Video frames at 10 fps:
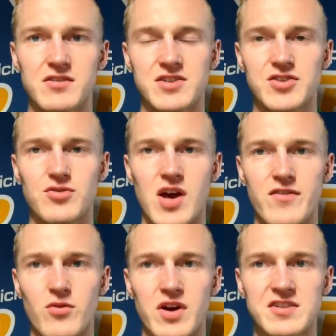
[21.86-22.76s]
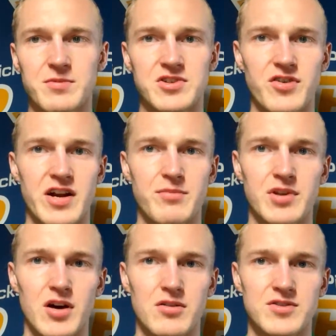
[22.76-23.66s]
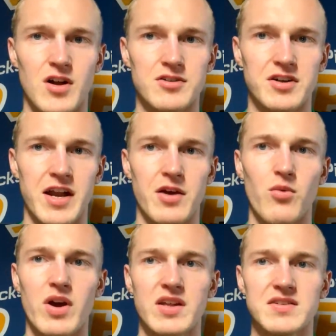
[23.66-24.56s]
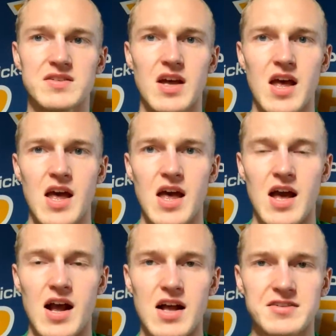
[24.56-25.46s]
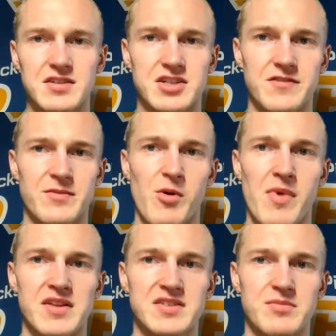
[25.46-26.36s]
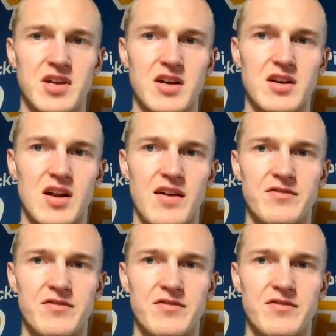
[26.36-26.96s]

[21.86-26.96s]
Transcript: these two heavyweights have traded blows, alternating wins, constantly shifting momentum here.